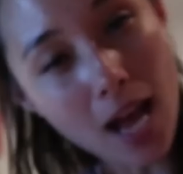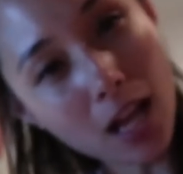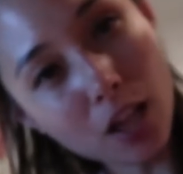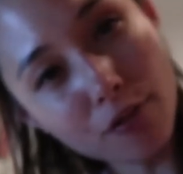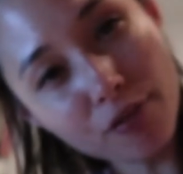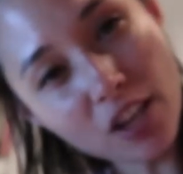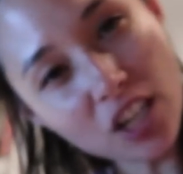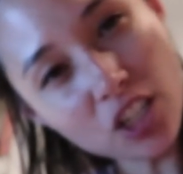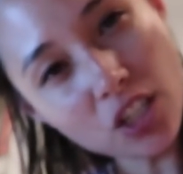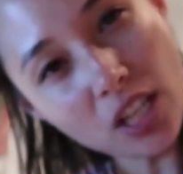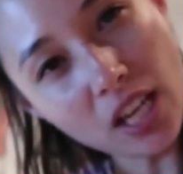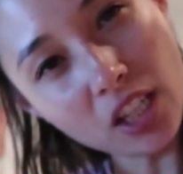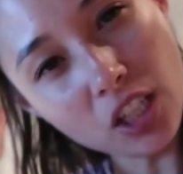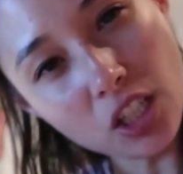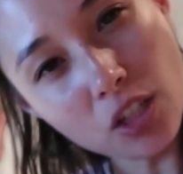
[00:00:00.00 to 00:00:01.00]
HelloFresh,
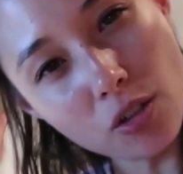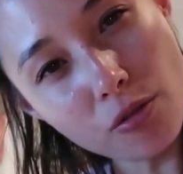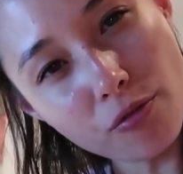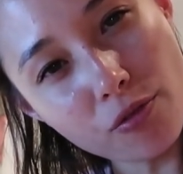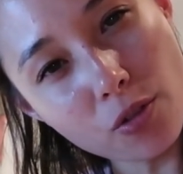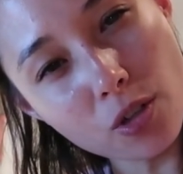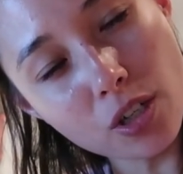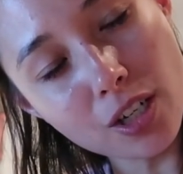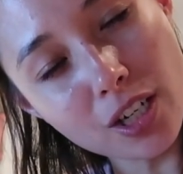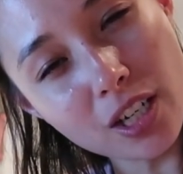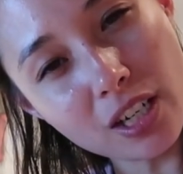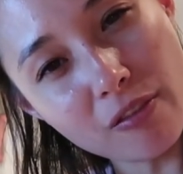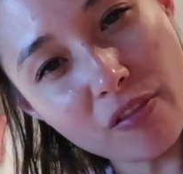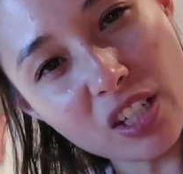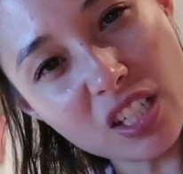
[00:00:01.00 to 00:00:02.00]
thank you
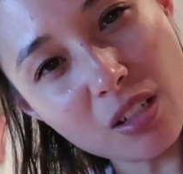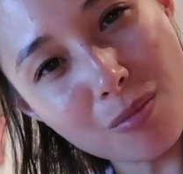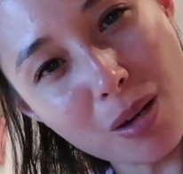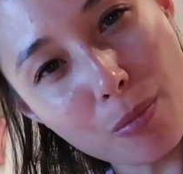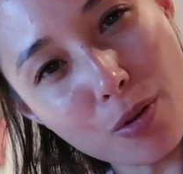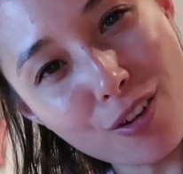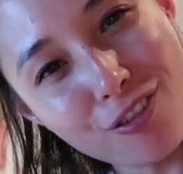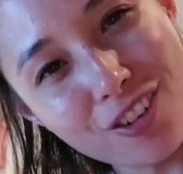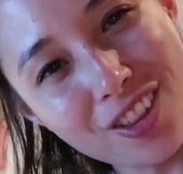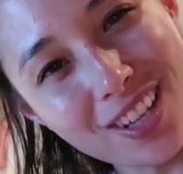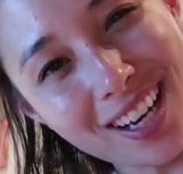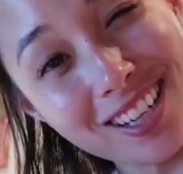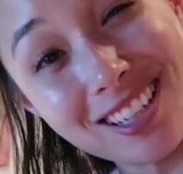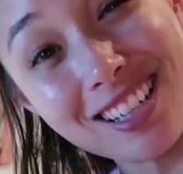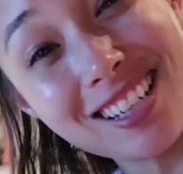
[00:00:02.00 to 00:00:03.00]
for convincing my boyfriend
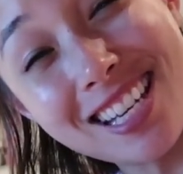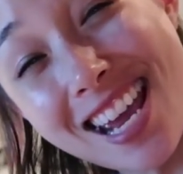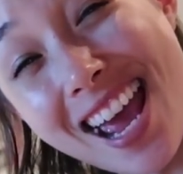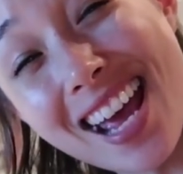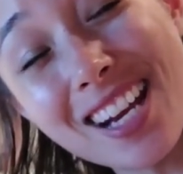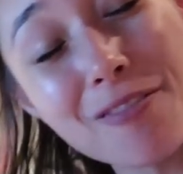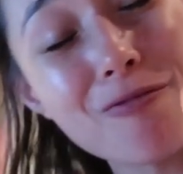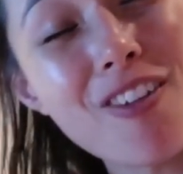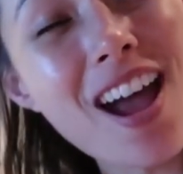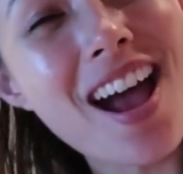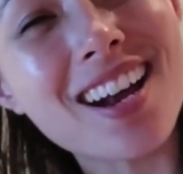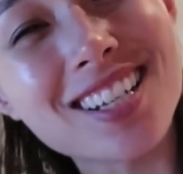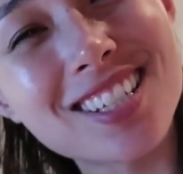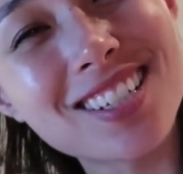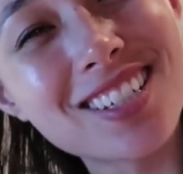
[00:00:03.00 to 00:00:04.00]
that he can in
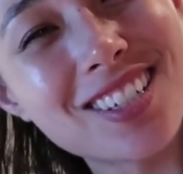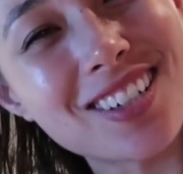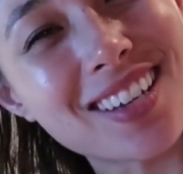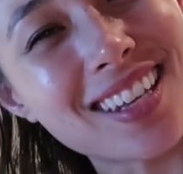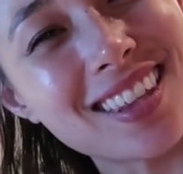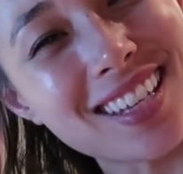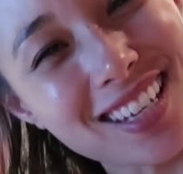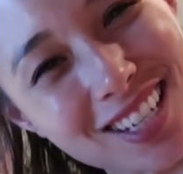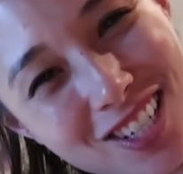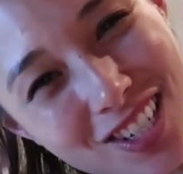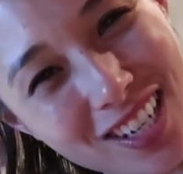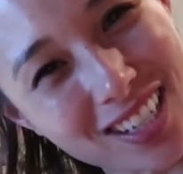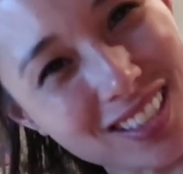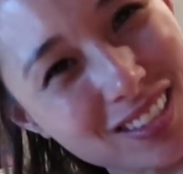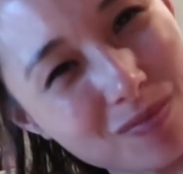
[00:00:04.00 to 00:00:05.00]
fact cook in the
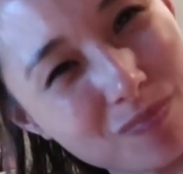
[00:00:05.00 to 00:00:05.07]
kitchen.